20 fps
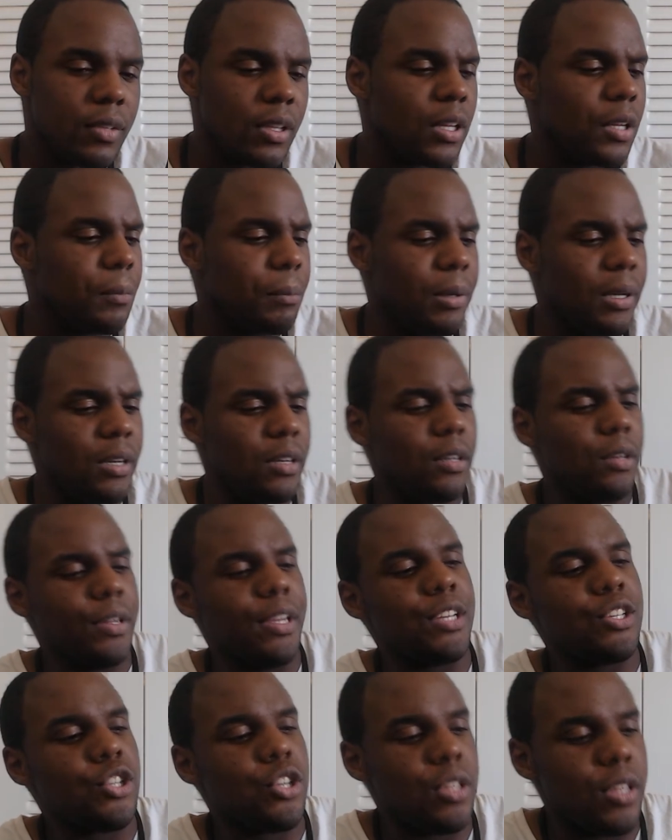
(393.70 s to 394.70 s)
but it'll
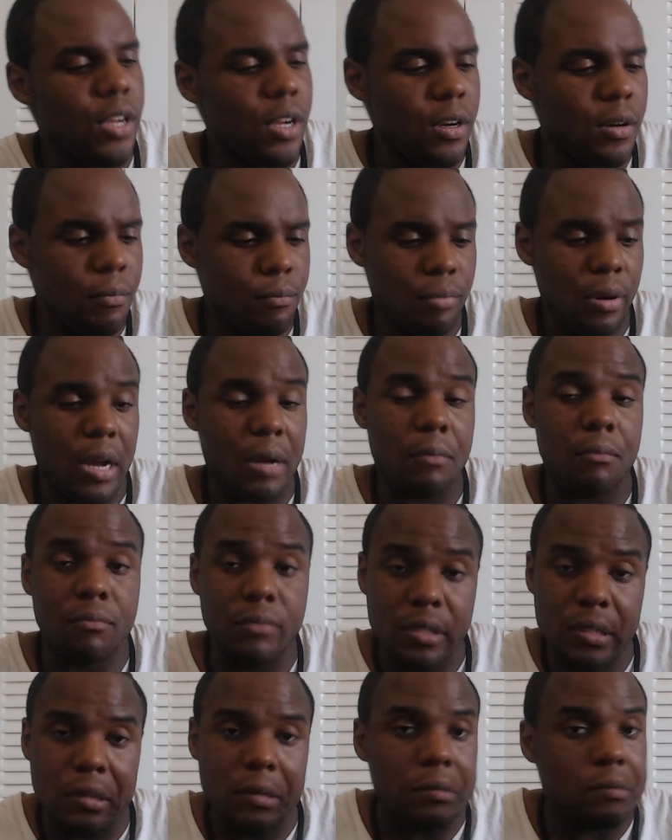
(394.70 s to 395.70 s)
get you there.
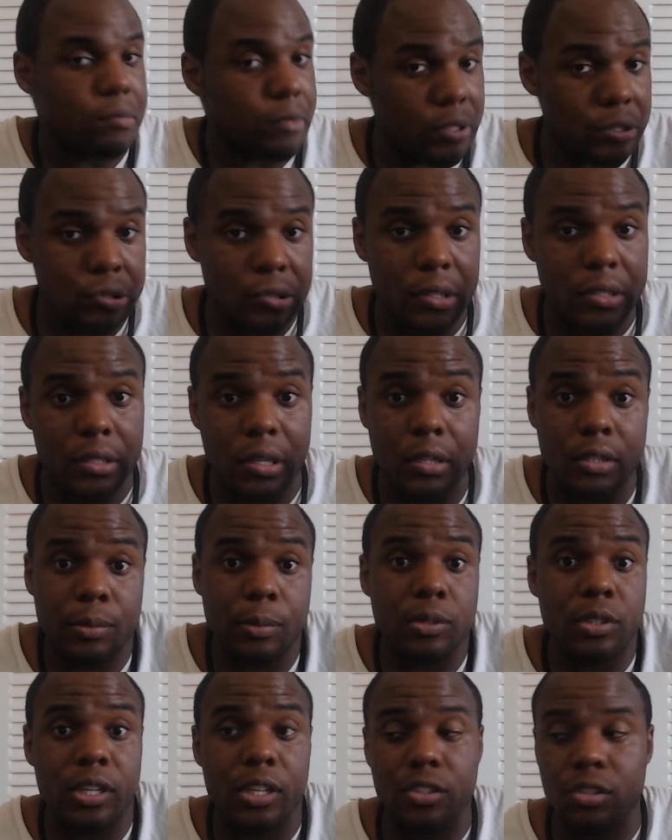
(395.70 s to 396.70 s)
These drinks are
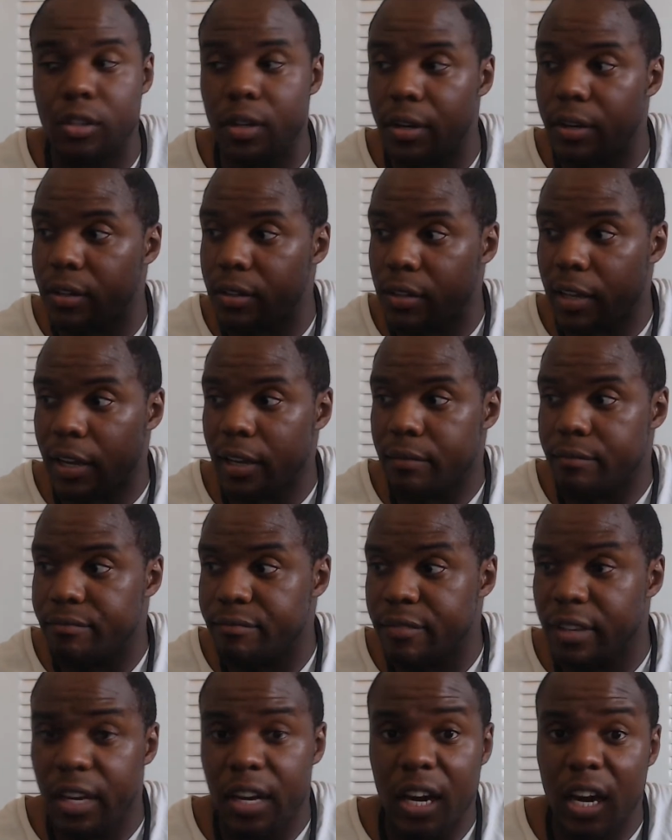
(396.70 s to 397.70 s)
supposed to get you there. They're like
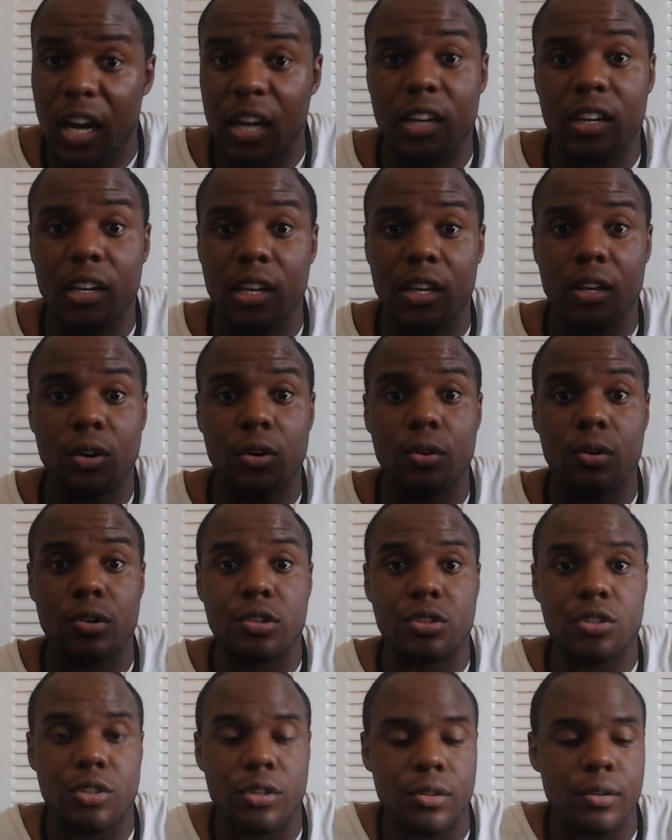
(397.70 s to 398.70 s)
honey liqueurs,
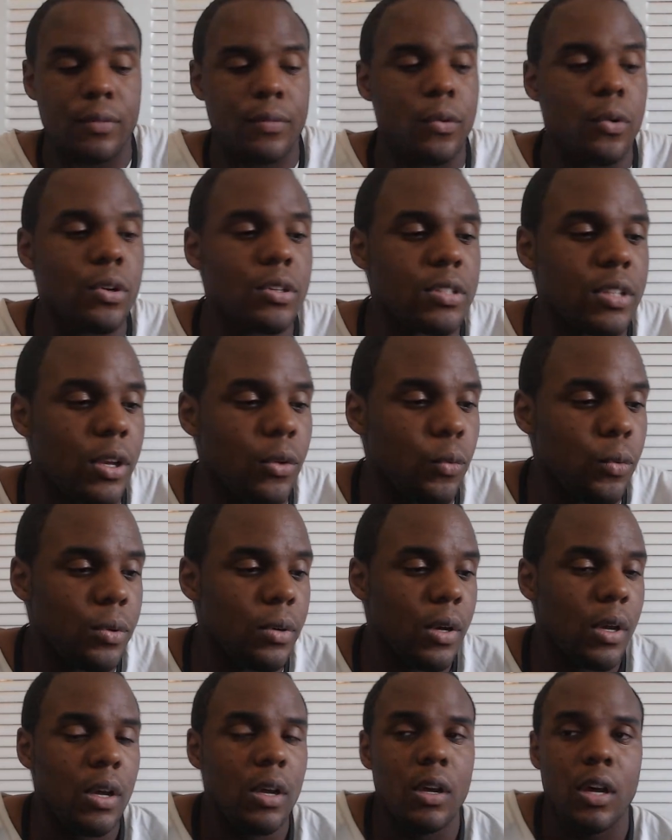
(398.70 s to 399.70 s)
so of course they would.
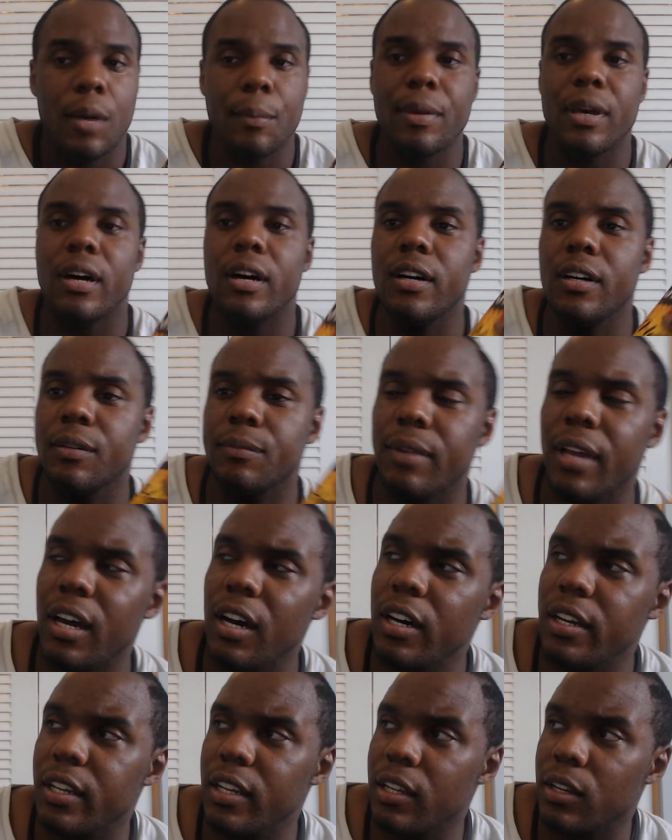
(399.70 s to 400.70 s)
I mean, not
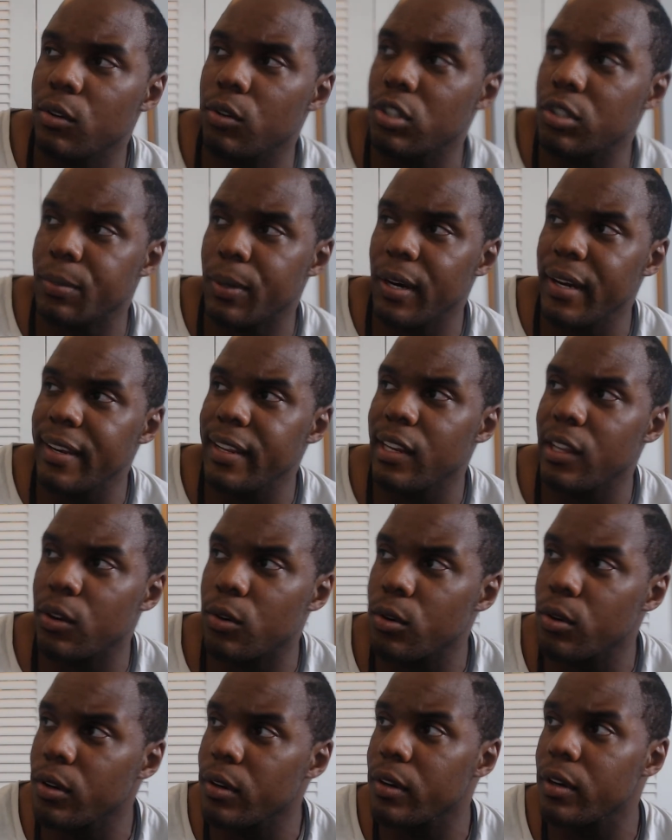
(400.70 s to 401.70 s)
honey liqueurs, but honey
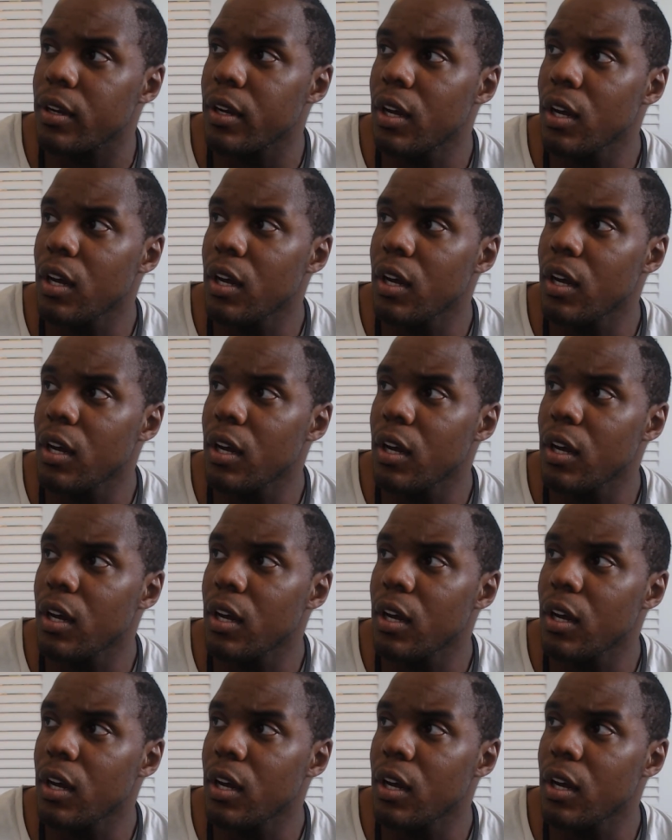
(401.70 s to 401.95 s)
liqueur,